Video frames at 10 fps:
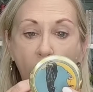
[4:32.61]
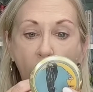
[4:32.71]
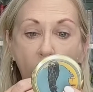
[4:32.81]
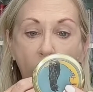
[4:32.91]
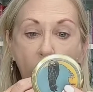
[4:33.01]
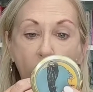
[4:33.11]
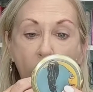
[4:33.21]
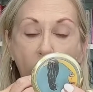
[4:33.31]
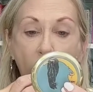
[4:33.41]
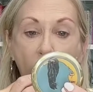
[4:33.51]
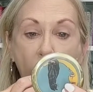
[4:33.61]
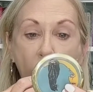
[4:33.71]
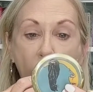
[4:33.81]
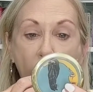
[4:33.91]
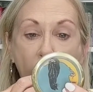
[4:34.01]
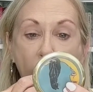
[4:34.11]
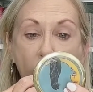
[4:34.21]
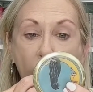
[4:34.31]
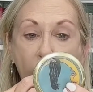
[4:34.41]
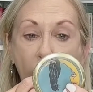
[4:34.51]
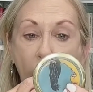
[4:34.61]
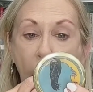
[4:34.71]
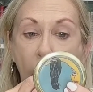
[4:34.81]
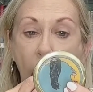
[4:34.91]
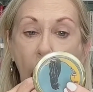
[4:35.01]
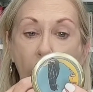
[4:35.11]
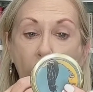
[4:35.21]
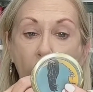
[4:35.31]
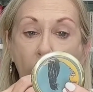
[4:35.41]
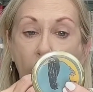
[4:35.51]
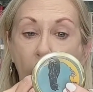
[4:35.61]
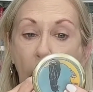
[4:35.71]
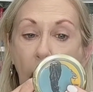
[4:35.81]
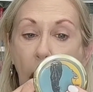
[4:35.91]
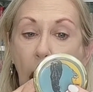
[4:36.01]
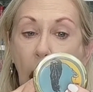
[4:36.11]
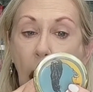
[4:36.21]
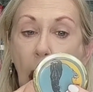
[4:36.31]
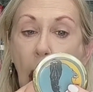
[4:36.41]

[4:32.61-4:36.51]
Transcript: [no speech]